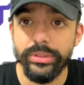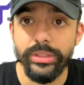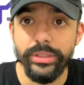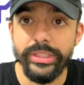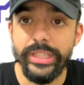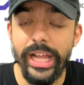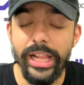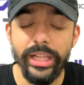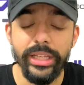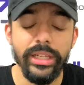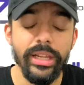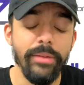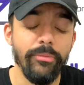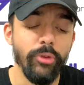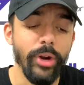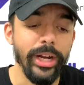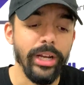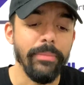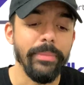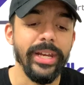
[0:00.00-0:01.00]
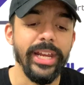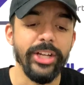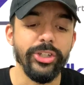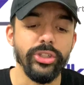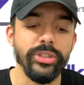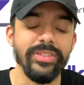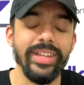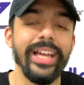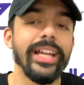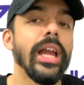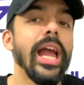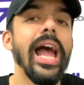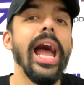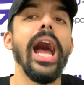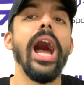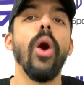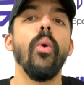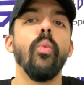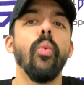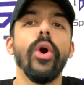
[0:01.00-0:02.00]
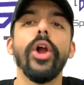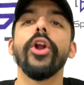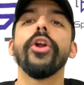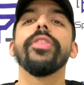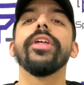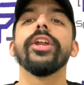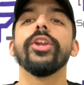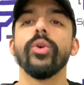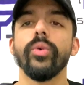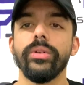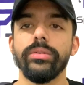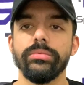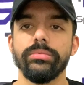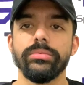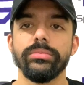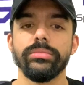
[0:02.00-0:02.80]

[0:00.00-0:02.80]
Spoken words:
telling them recommendations? Like, what are they doing?